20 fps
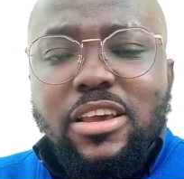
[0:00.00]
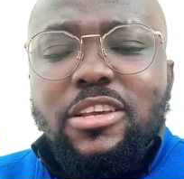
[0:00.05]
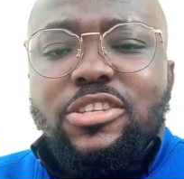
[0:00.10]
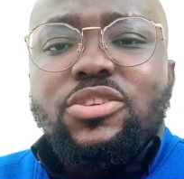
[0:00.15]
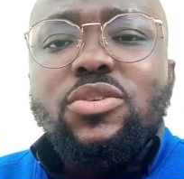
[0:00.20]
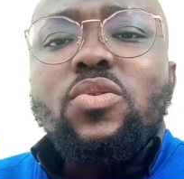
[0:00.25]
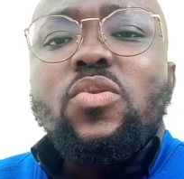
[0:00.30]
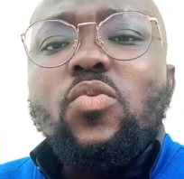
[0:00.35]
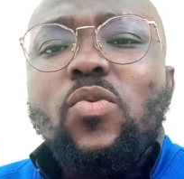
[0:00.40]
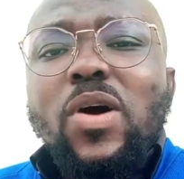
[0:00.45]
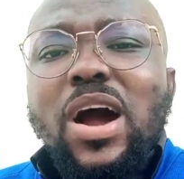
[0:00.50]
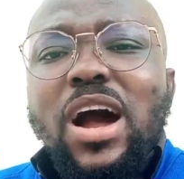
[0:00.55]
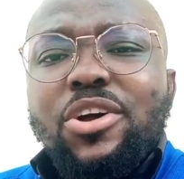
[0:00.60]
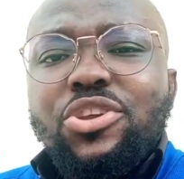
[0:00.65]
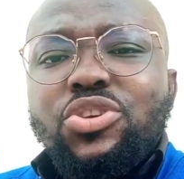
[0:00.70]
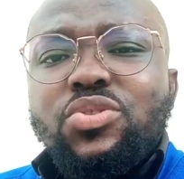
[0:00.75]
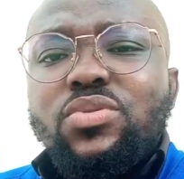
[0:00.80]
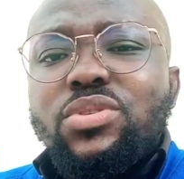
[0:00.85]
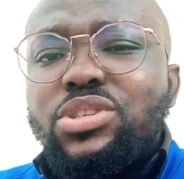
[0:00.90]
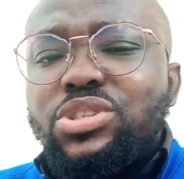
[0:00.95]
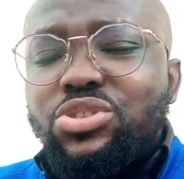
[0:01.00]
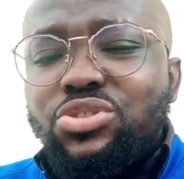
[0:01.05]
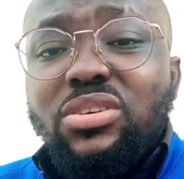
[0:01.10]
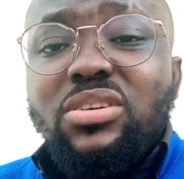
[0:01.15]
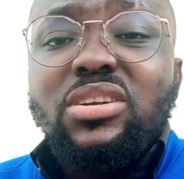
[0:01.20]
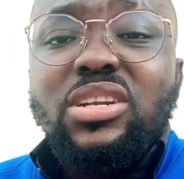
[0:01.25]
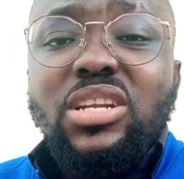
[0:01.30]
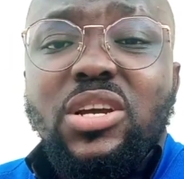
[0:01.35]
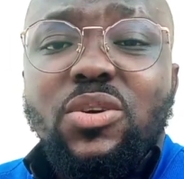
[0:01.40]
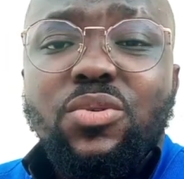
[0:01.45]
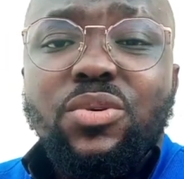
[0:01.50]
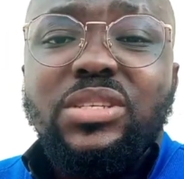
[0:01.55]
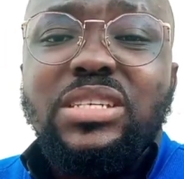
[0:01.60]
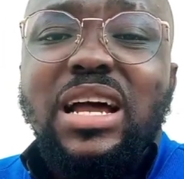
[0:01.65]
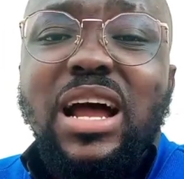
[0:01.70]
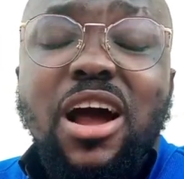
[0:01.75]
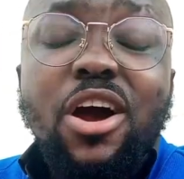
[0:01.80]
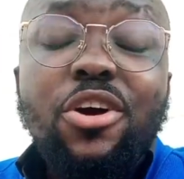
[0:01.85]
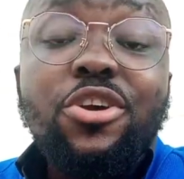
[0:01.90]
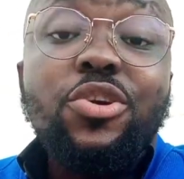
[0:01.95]
So while you are struggling with
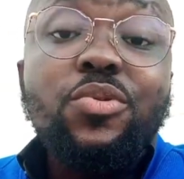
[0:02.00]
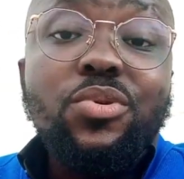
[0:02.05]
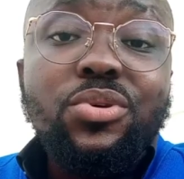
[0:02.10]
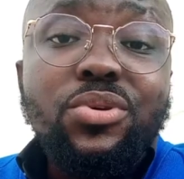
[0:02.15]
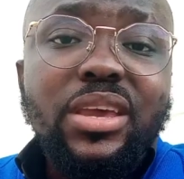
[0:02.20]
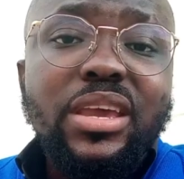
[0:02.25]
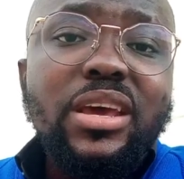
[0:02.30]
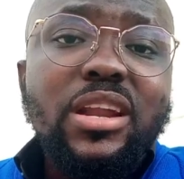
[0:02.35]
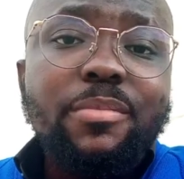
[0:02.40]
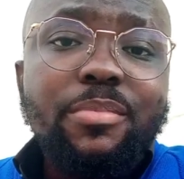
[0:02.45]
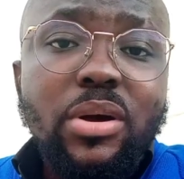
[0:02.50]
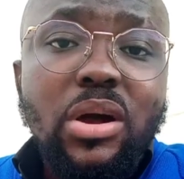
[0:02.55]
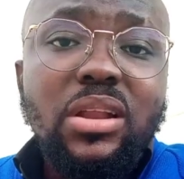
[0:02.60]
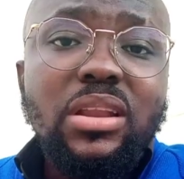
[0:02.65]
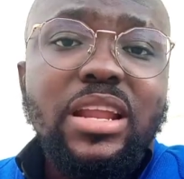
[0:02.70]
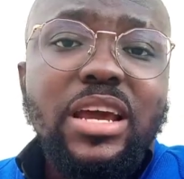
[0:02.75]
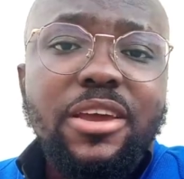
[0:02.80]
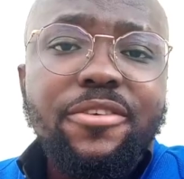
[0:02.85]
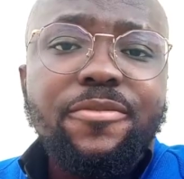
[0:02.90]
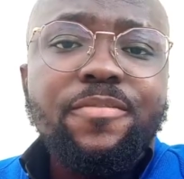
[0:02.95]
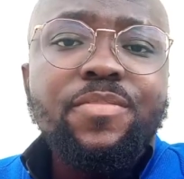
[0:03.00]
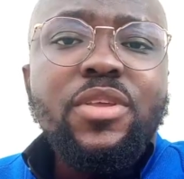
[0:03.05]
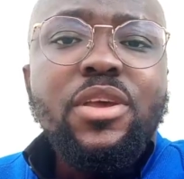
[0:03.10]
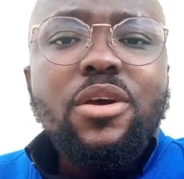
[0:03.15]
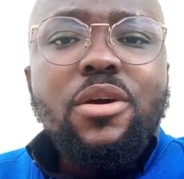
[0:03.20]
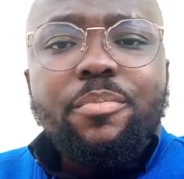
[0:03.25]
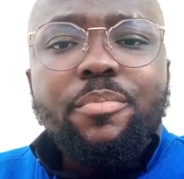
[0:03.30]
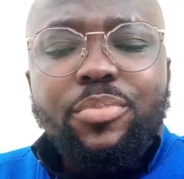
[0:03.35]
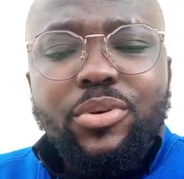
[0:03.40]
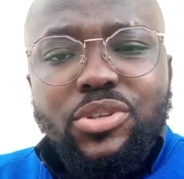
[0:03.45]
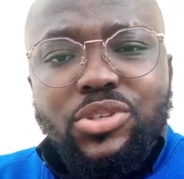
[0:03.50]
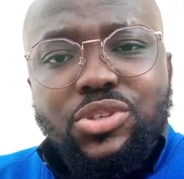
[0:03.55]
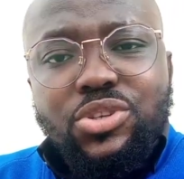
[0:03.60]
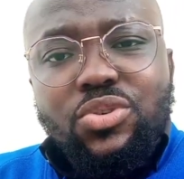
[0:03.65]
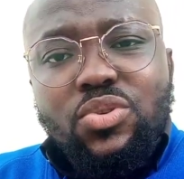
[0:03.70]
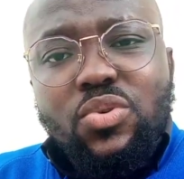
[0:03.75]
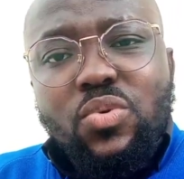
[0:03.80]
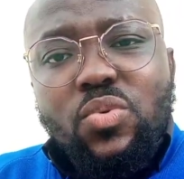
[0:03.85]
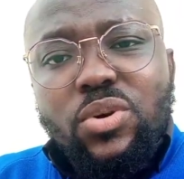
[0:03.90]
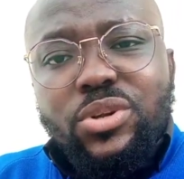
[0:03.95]
how you want to get about life,
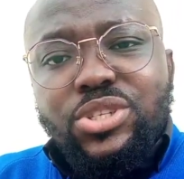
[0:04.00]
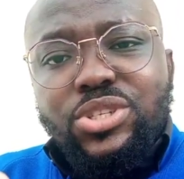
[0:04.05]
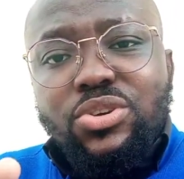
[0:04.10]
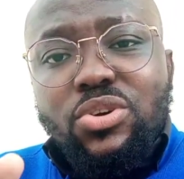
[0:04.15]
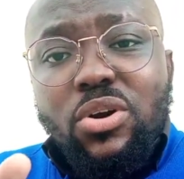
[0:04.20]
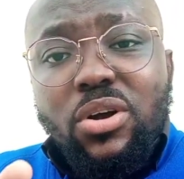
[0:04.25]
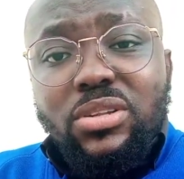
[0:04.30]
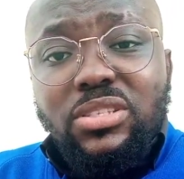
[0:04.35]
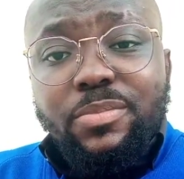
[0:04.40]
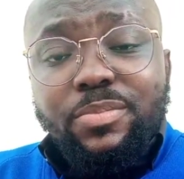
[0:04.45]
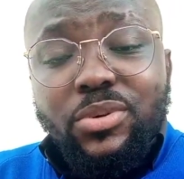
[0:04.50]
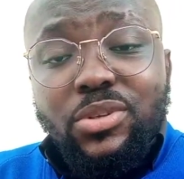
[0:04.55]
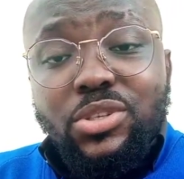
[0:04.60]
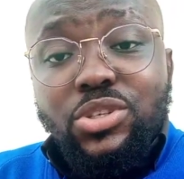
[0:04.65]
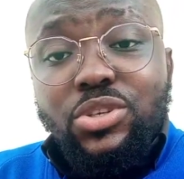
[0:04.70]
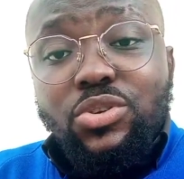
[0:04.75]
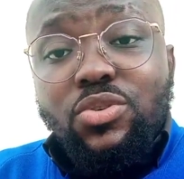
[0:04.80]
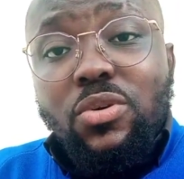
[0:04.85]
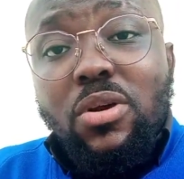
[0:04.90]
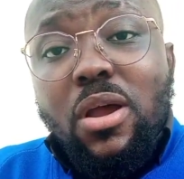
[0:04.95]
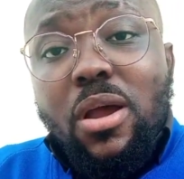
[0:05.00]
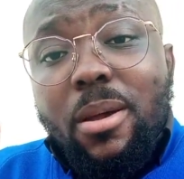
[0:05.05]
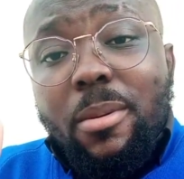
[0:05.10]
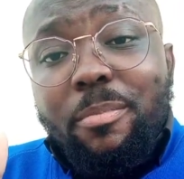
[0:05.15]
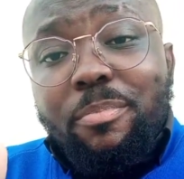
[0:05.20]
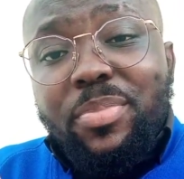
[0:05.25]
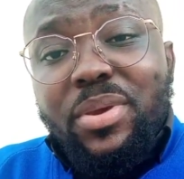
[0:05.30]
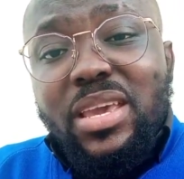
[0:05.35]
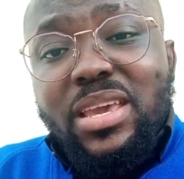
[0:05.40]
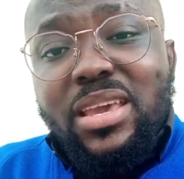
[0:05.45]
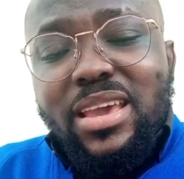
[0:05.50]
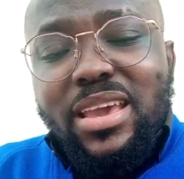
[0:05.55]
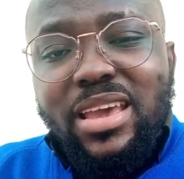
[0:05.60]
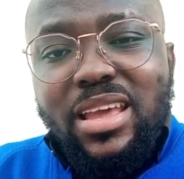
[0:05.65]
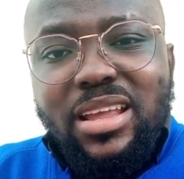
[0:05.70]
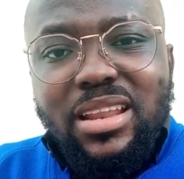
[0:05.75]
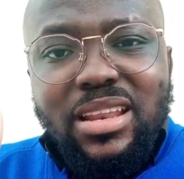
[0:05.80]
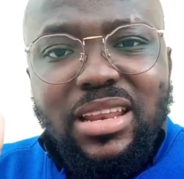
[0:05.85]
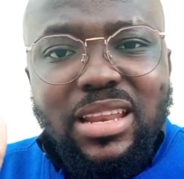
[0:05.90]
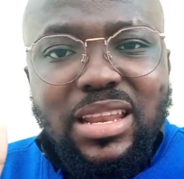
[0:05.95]
pursue what you ought to pursue. Be
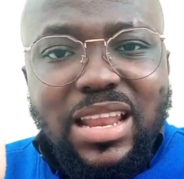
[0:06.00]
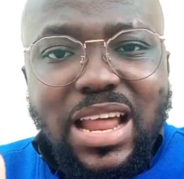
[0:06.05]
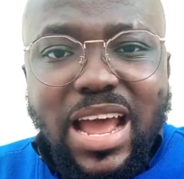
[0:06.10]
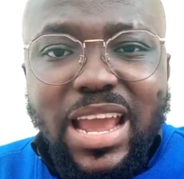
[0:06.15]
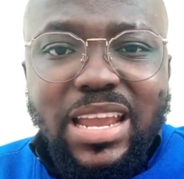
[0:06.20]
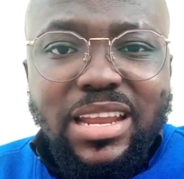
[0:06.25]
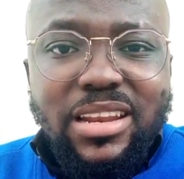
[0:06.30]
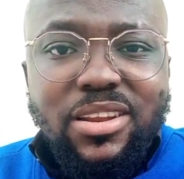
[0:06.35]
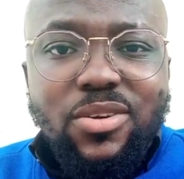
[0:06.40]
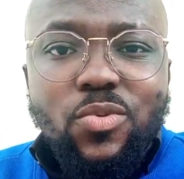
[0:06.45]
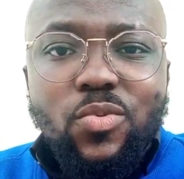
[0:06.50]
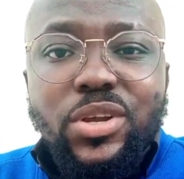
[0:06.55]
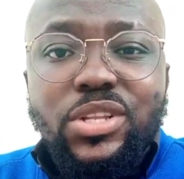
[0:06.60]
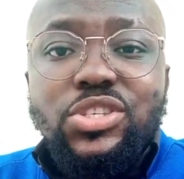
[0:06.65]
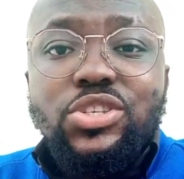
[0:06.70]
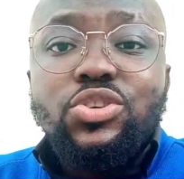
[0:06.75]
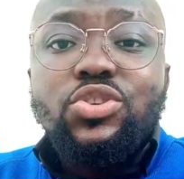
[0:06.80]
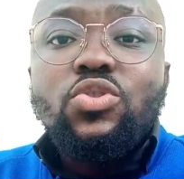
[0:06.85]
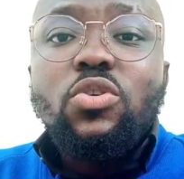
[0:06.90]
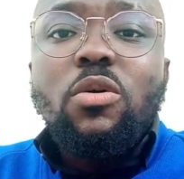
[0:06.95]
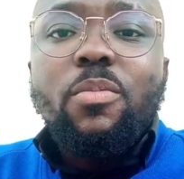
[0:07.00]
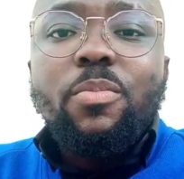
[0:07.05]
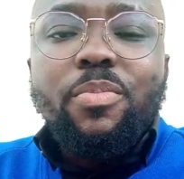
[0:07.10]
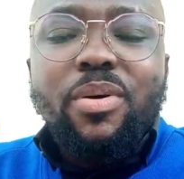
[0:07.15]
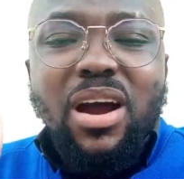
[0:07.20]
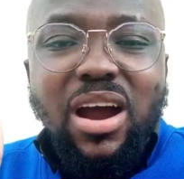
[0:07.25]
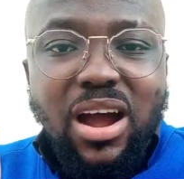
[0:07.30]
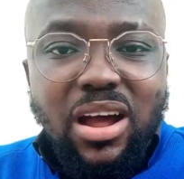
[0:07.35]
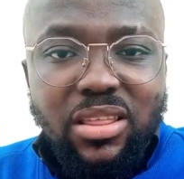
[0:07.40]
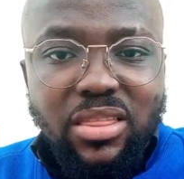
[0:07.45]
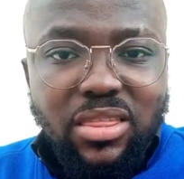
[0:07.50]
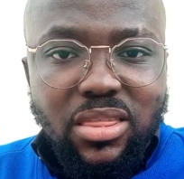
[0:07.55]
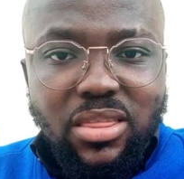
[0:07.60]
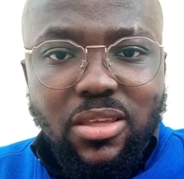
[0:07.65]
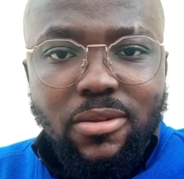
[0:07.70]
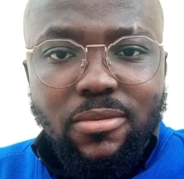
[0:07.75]
in line with your path.